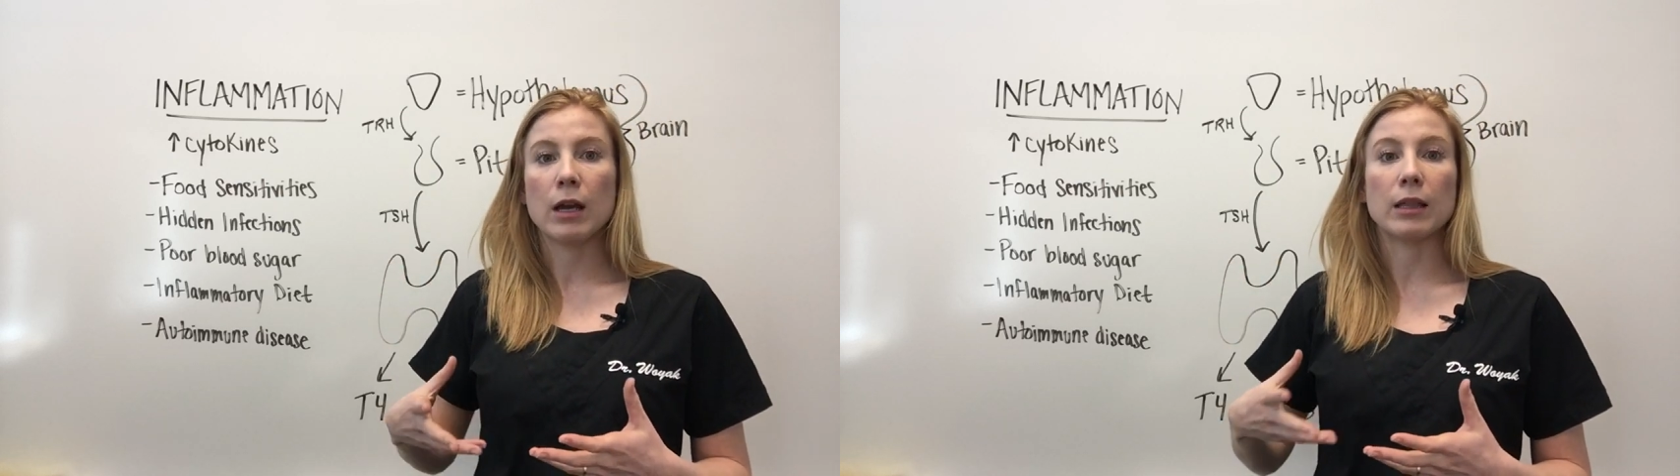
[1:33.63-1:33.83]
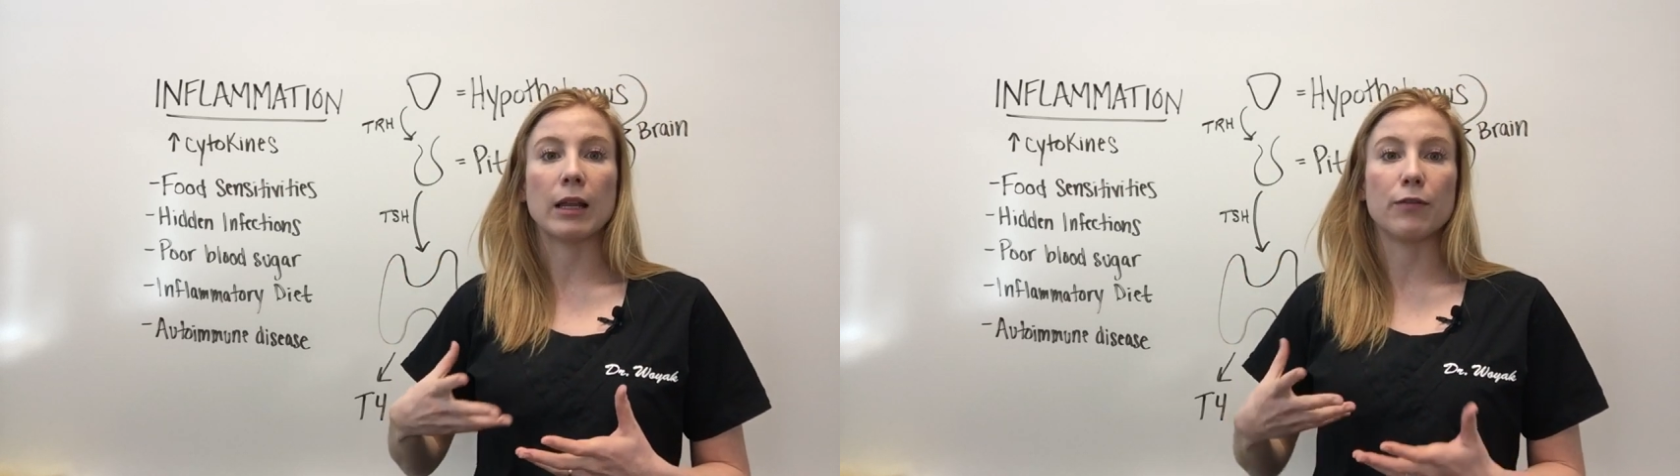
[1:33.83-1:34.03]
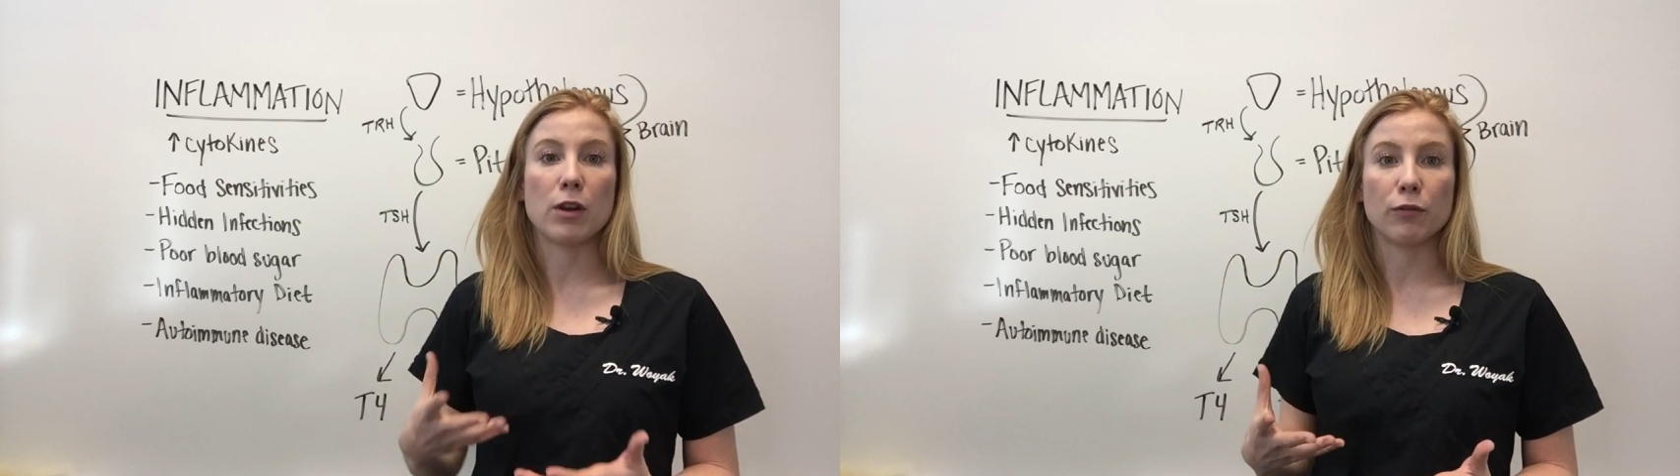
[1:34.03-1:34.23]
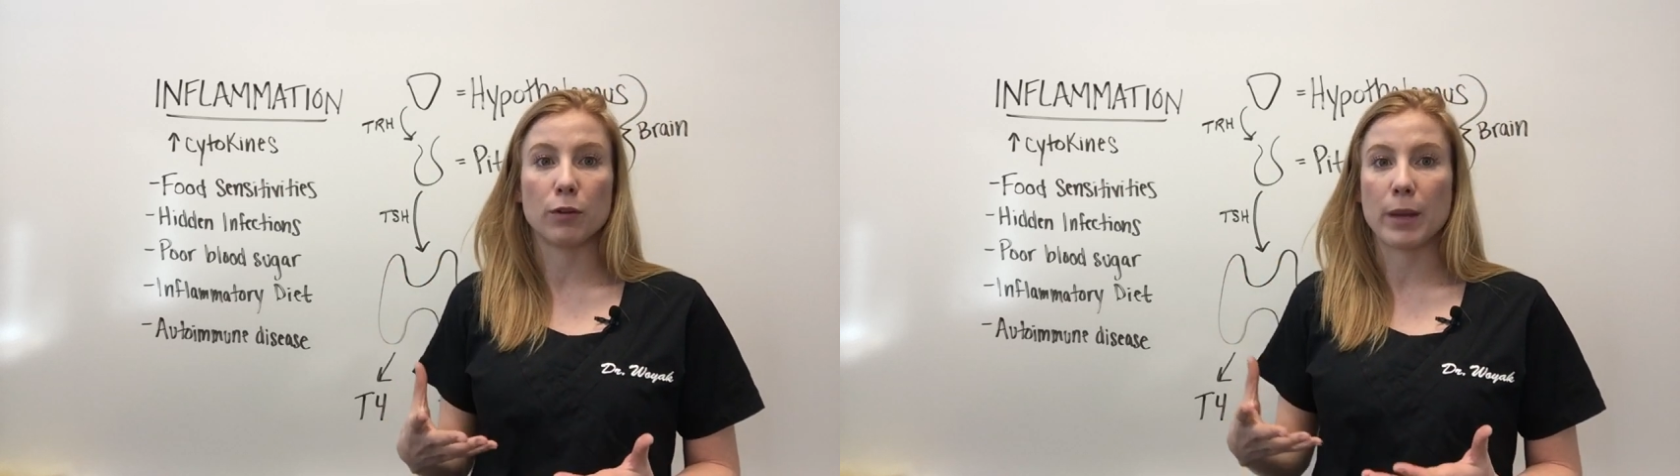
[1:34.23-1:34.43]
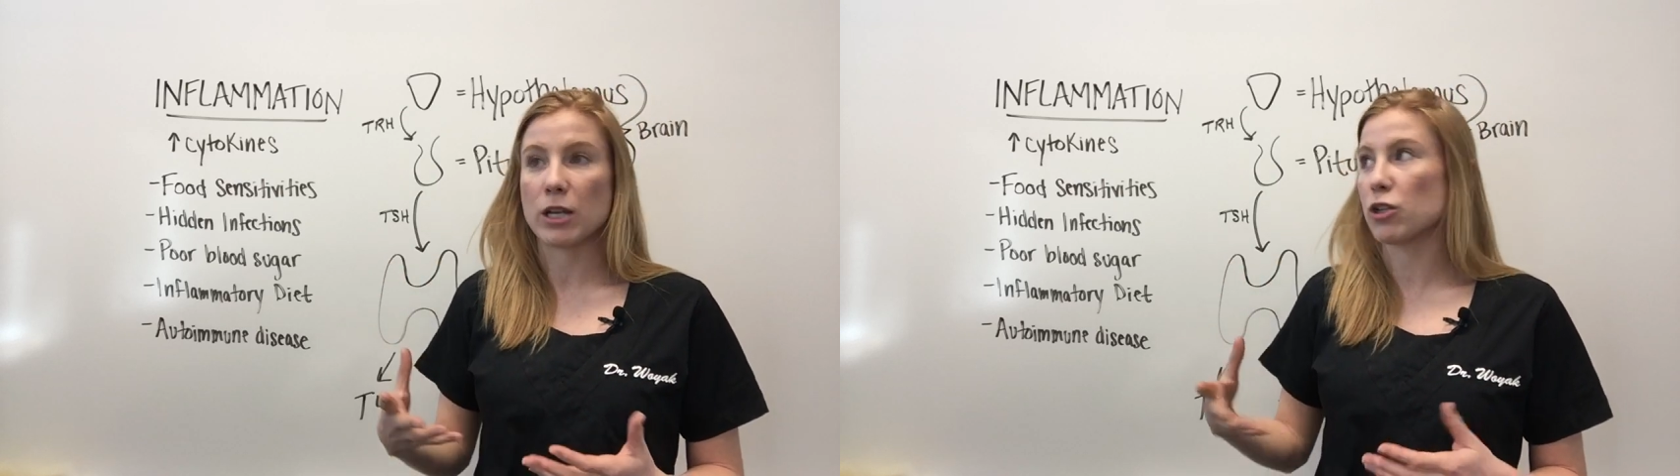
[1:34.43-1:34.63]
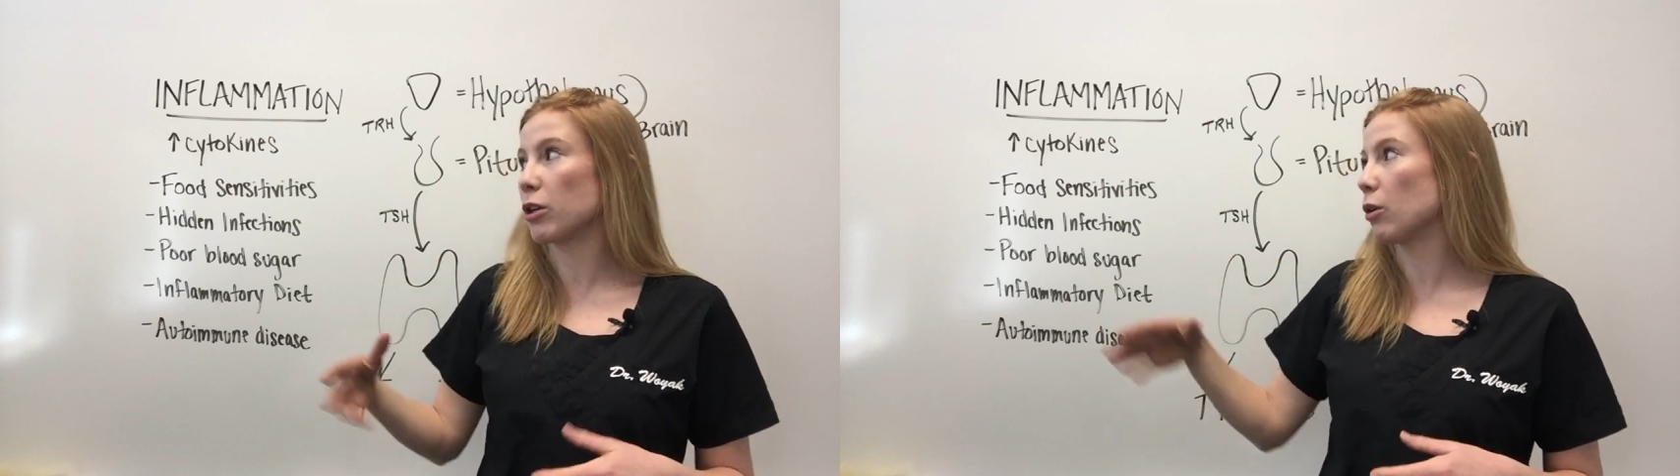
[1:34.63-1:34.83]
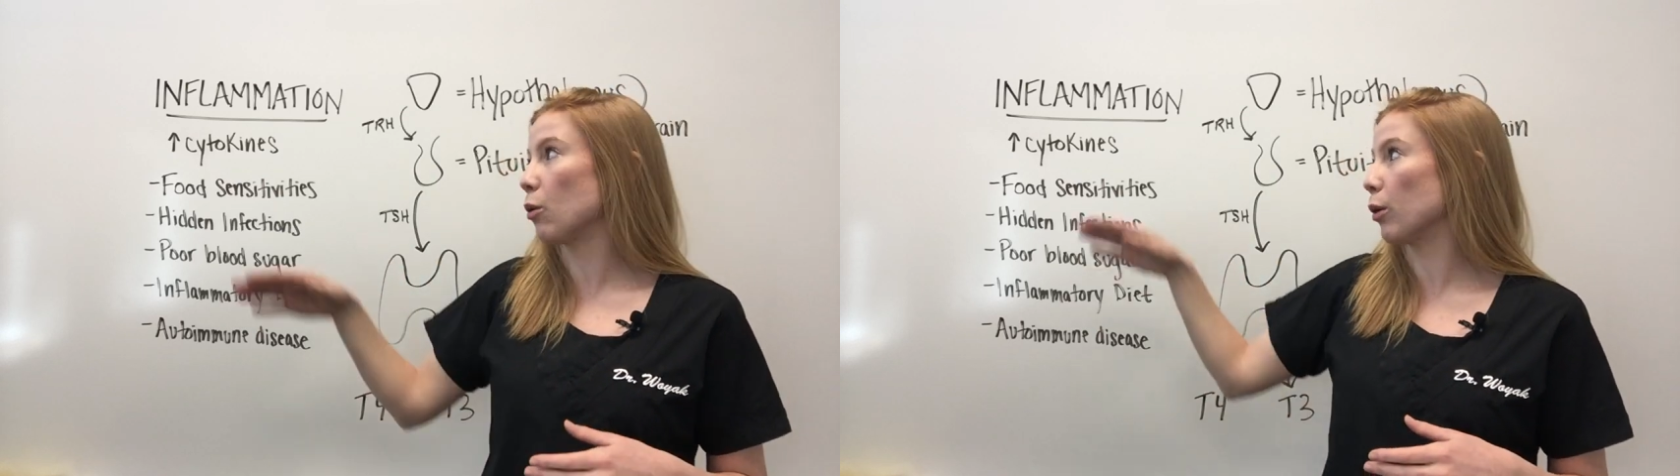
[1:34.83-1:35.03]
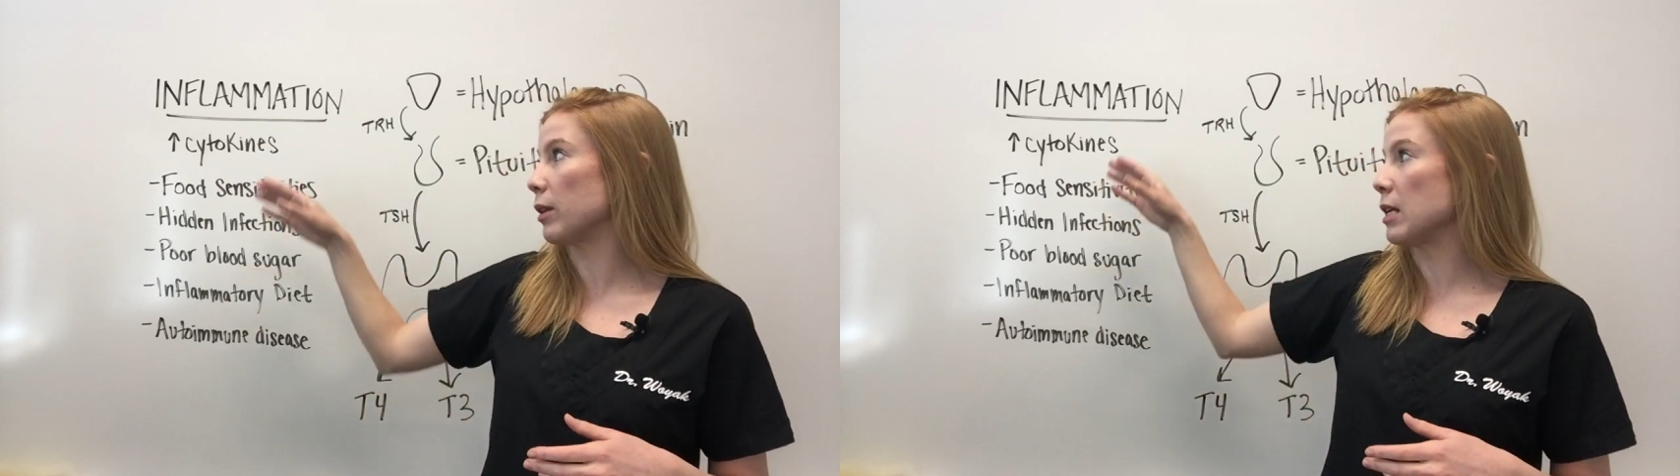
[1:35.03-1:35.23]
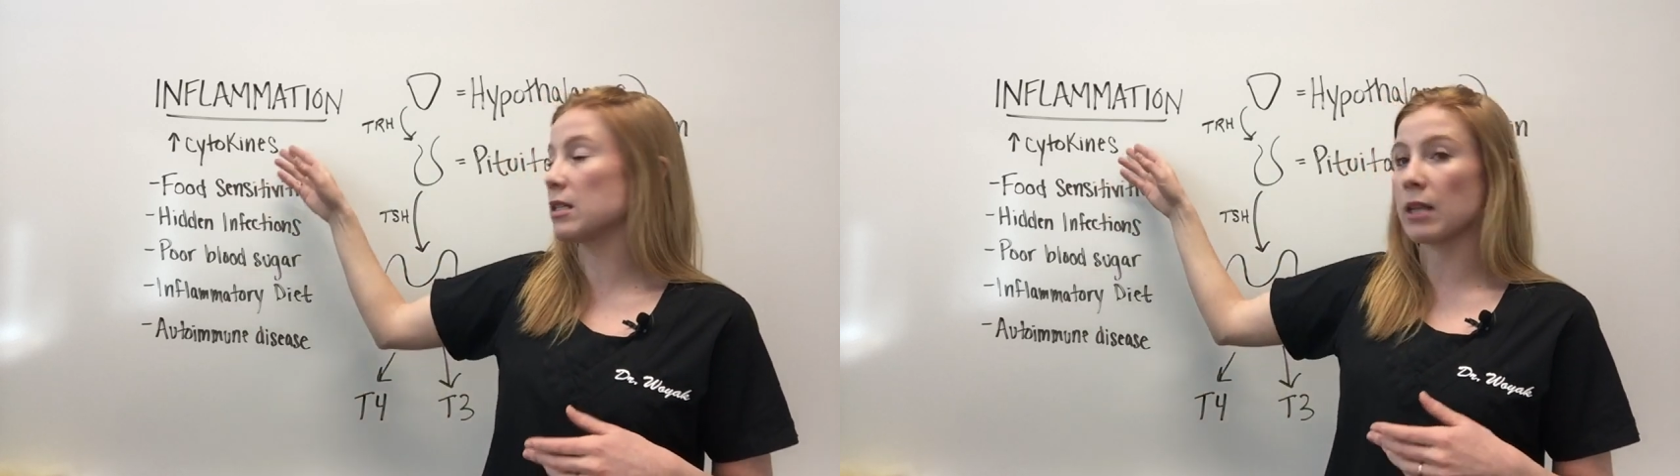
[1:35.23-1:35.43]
a lot of inflammation or these